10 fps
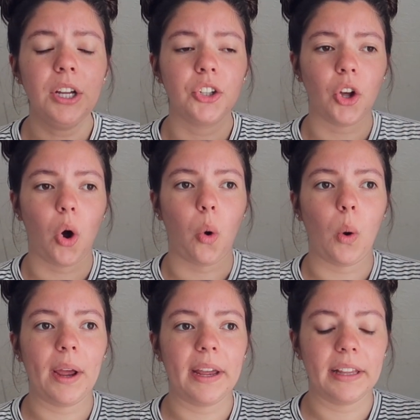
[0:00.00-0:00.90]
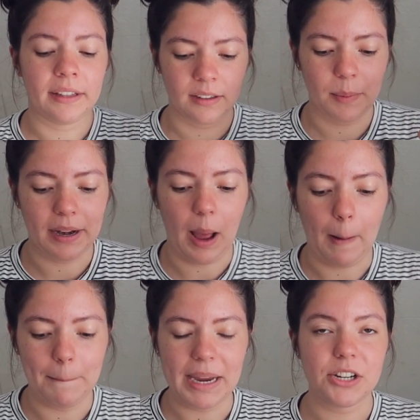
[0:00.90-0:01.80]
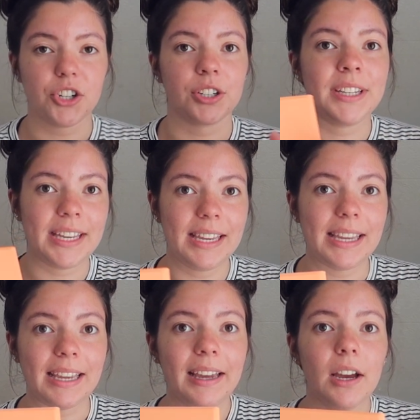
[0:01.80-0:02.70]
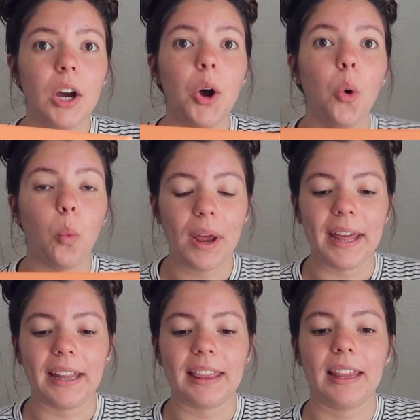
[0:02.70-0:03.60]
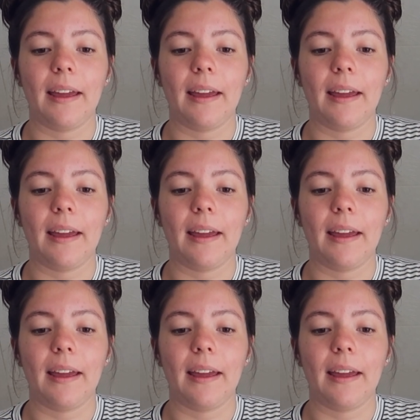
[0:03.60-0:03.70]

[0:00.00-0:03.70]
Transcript: So this has been a major key with